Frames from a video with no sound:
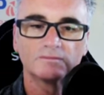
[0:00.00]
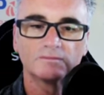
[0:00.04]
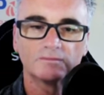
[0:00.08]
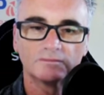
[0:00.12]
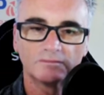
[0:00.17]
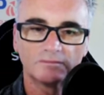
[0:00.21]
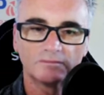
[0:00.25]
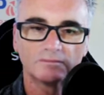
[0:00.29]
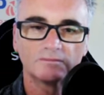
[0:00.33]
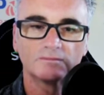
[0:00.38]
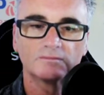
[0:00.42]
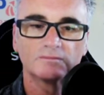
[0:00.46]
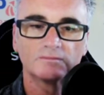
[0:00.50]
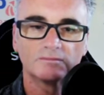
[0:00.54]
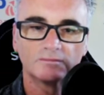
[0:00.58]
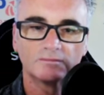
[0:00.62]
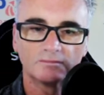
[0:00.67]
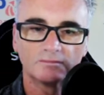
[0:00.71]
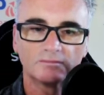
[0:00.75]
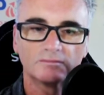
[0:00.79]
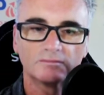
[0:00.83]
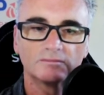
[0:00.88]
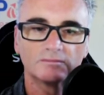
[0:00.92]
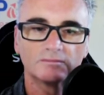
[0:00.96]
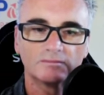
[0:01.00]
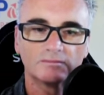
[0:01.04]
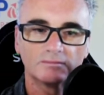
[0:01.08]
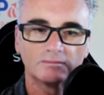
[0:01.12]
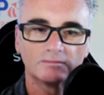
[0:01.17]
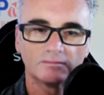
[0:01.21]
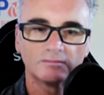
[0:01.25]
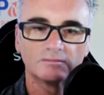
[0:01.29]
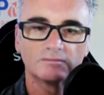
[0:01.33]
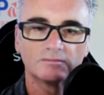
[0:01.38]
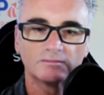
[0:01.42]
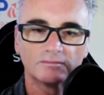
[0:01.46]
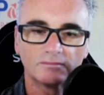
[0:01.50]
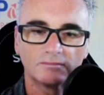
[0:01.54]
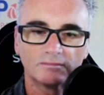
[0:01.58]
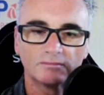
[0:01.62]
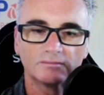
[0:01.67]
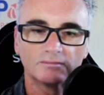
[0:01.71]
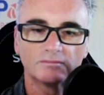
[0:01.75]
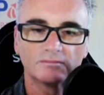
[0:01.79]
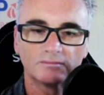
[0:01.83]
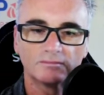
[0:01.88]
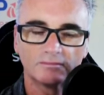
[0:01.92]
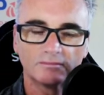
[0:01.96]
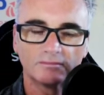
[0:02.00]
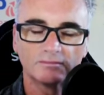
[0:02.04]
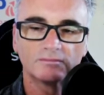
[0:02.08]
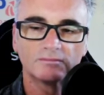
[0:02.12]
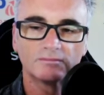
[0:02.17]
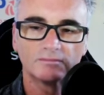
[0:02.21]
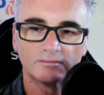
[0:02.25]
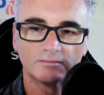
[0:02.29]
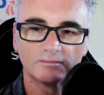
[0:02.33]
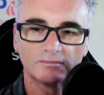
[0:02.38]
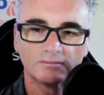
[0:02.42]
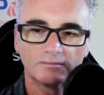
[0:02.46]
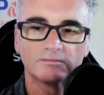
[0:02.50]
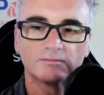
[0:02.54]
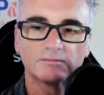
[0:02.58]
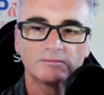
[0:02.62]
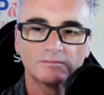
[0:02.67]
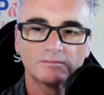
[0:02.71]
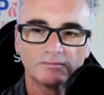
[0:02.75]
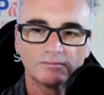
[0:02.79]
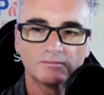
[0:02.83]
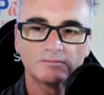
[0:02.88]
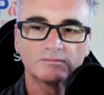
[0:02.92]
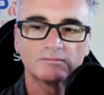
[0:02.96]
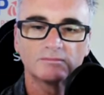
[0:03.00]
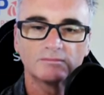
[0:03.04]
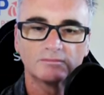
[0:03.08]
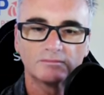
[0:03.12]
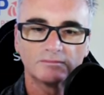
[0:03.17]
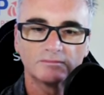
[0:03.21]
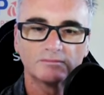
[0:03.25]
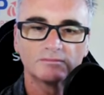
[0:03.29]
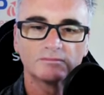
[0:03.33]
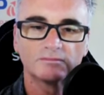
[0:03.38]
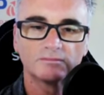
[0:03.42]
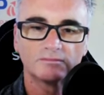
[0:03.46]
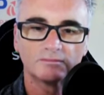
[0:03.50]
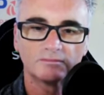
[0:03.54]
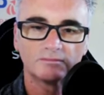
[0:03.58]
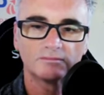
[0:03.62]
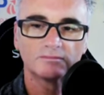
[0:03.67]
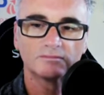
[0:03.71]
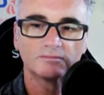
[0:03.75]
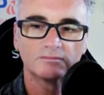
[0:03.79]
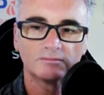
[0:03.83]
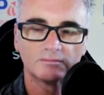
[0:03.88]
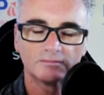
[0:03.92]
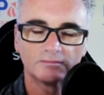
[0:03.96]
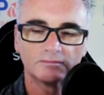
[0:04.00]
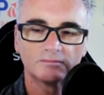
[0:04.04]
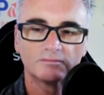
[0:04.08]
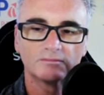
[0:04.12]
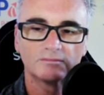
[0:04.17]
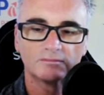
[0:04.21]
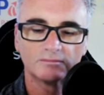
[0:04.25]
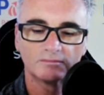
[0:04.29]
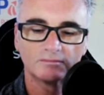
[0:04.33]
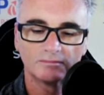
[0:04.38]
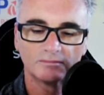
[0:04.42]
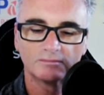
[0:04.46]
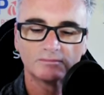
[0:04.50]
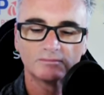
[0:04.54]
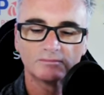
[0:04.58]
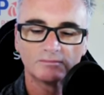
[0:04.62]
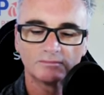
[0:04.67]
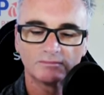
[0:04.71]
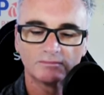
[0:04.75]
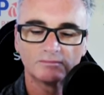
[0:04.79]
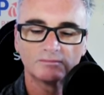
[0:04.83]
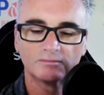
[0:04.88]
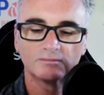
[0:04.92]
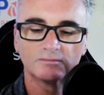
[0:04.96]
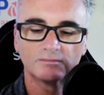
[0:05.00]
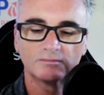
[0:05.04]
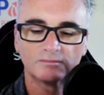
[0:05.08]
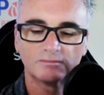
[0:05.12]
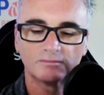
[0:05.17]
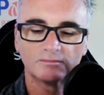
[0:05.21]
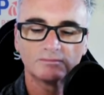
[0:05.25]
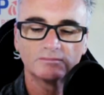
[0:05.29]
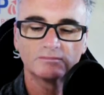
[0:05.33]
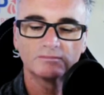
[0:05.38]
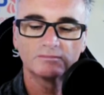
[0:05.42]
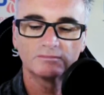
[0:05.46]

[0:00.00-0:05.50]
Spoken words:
This person isn't speaking.